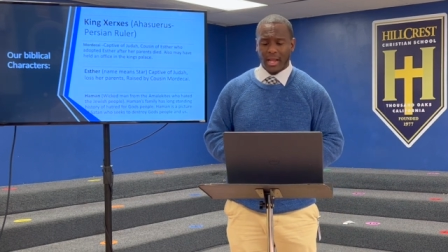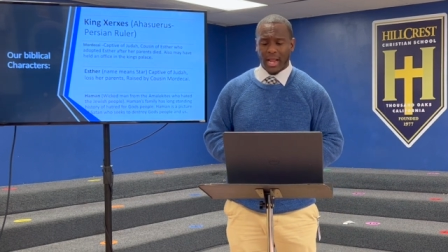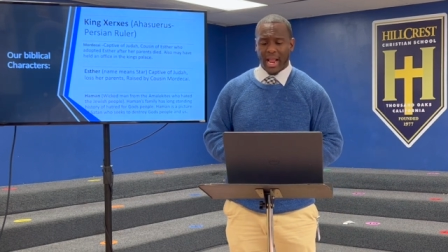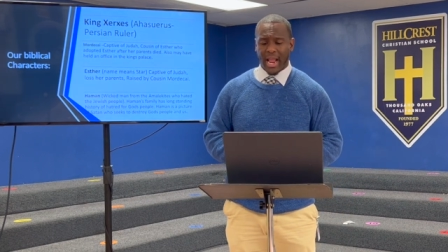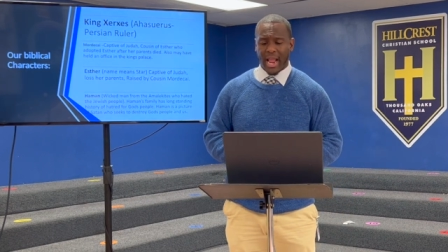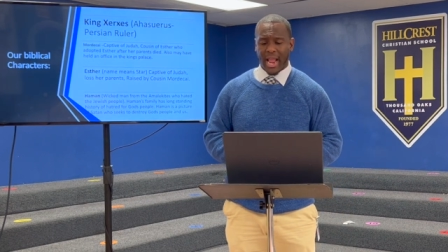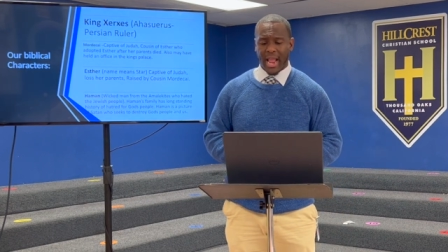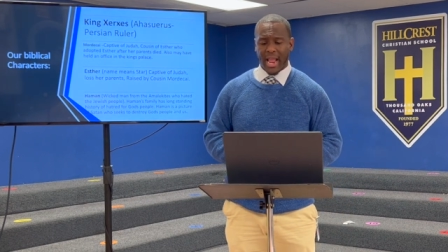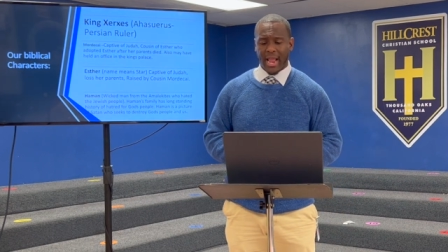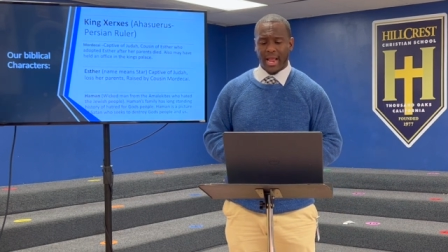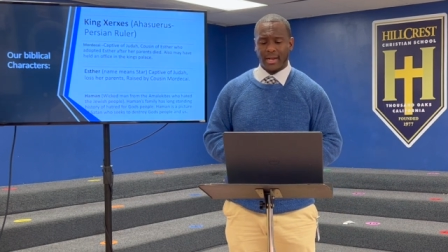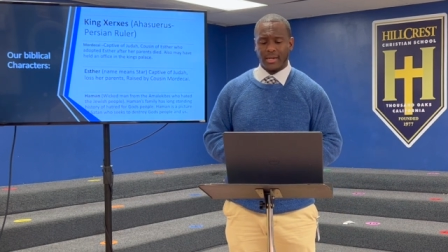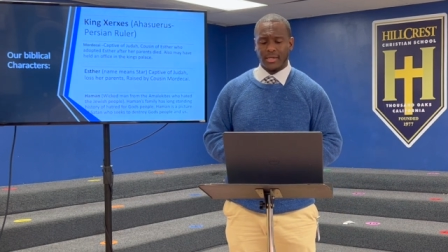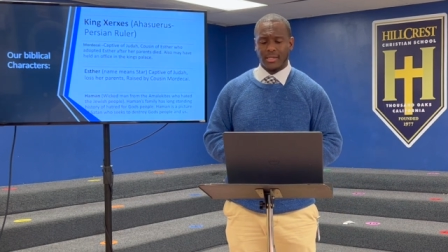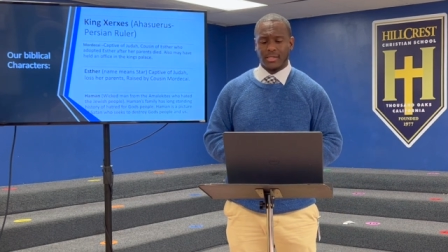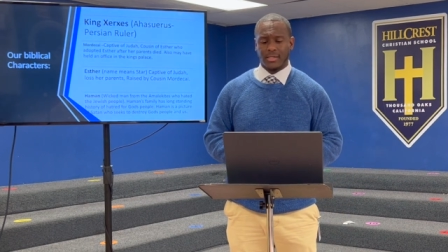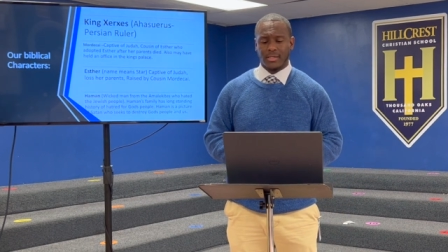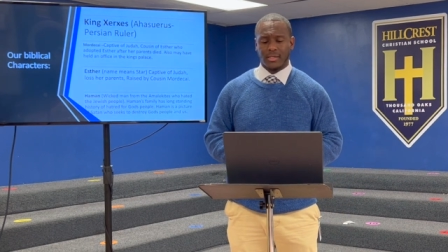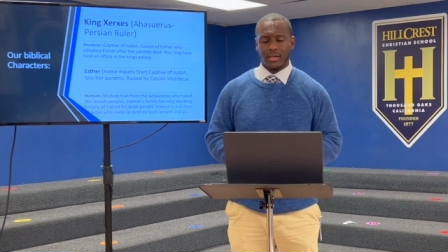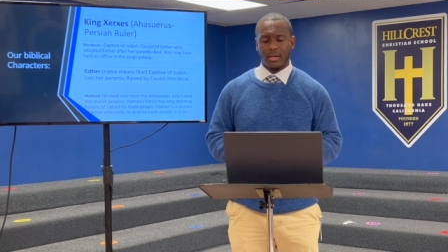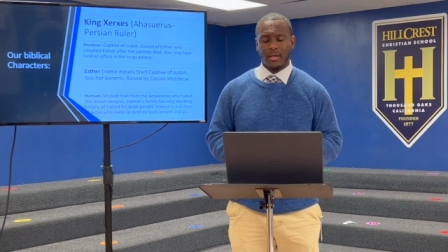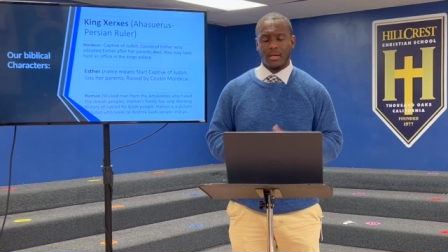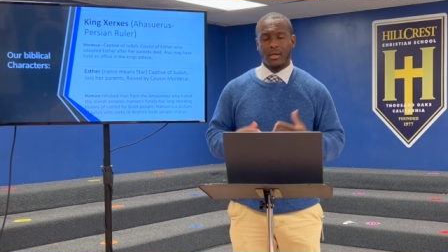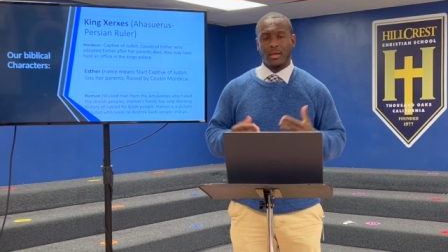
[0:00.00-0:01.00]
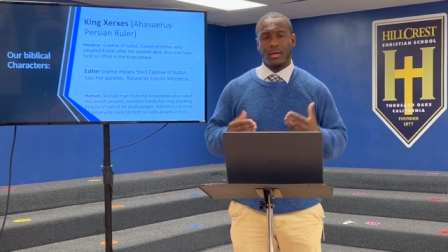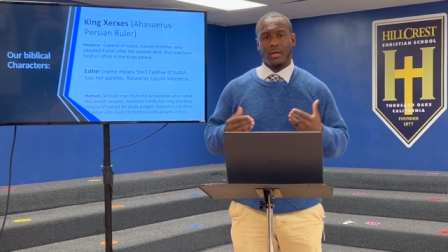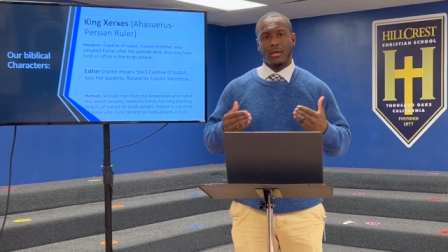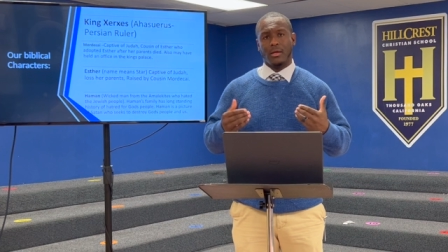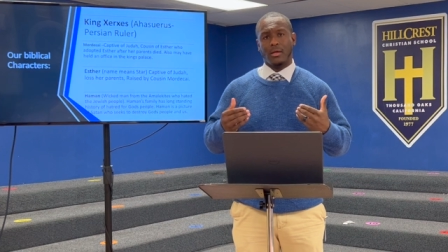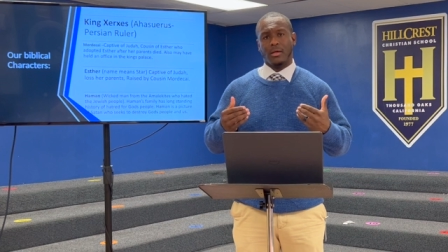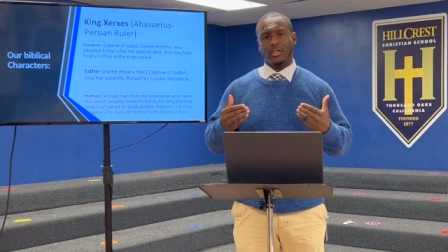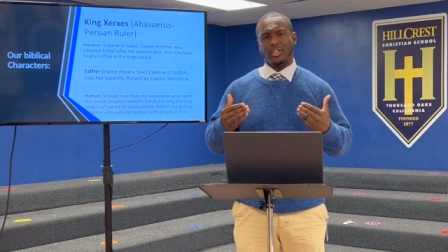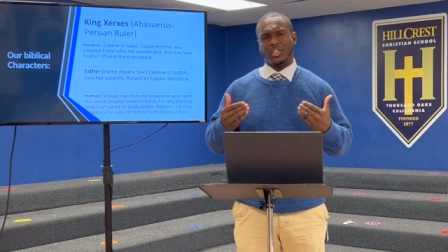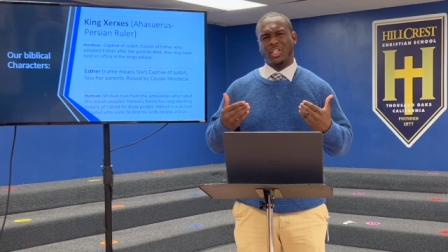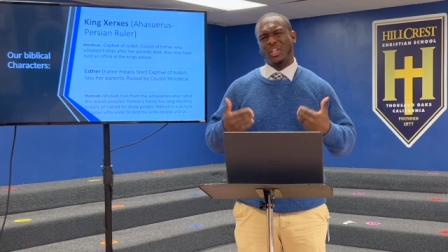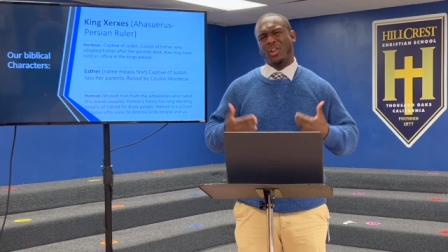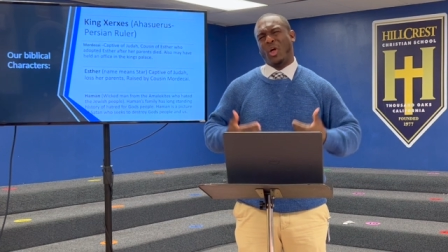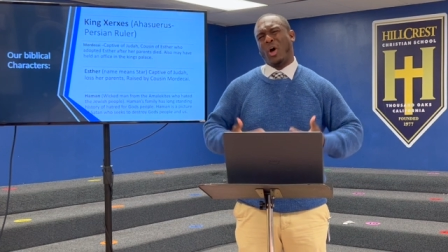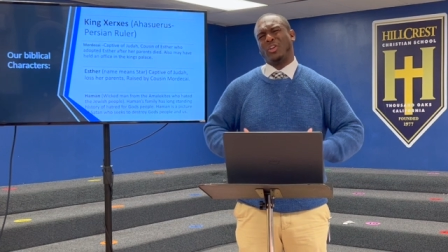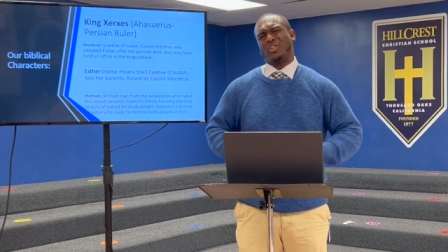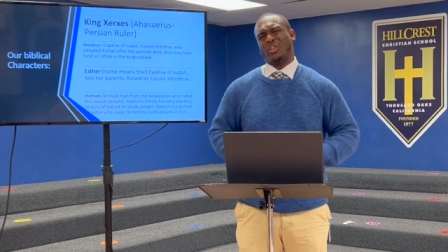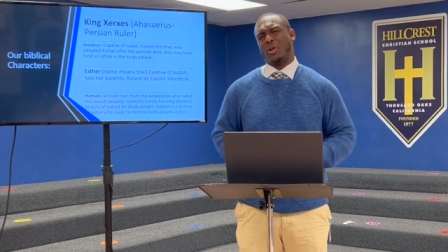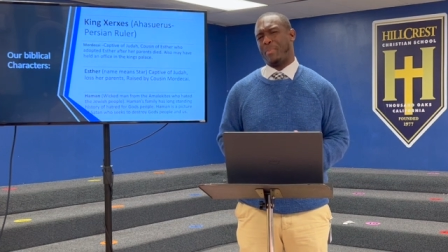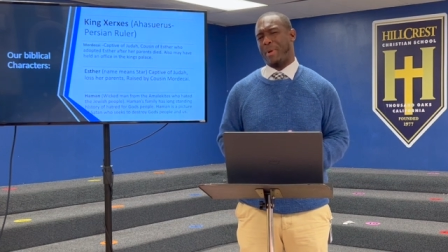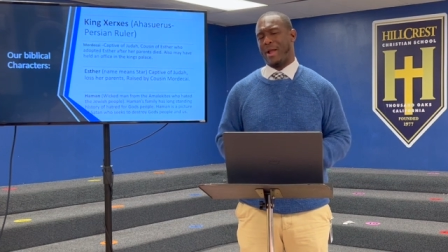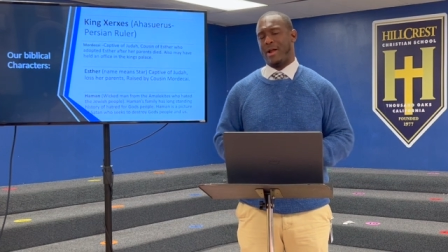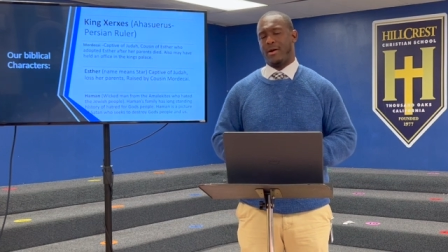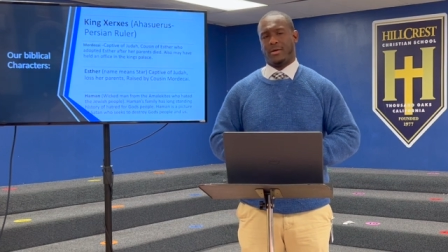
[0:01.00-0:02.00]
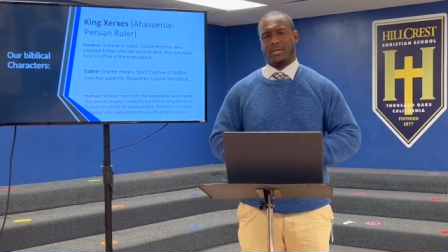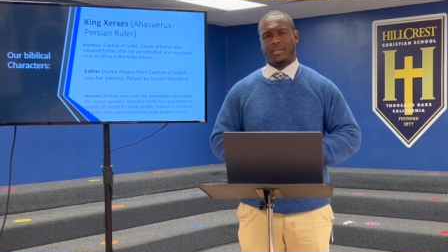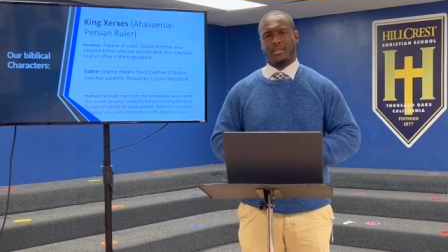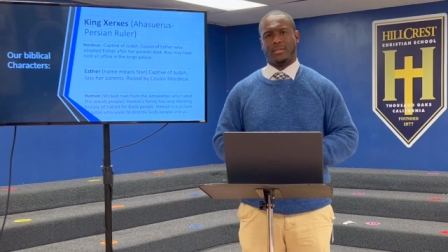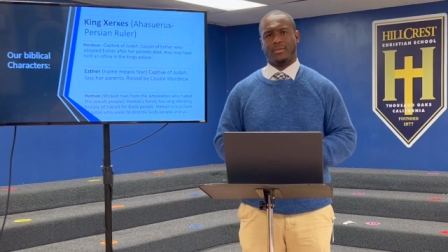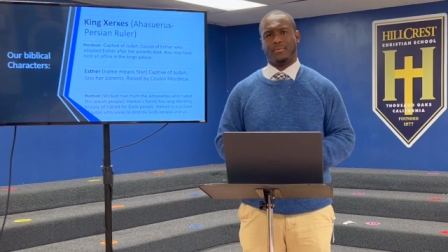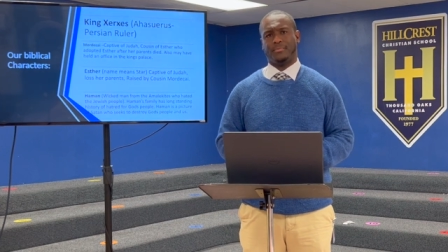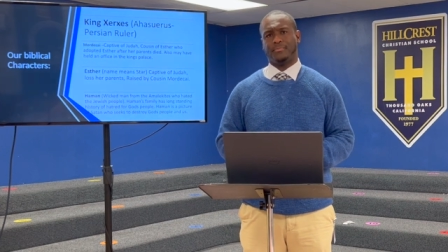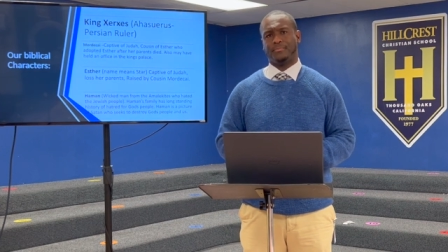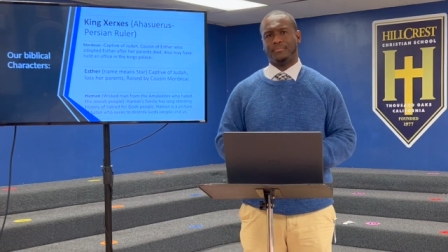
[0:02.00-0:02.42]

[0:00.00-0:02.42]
and she lost her parents.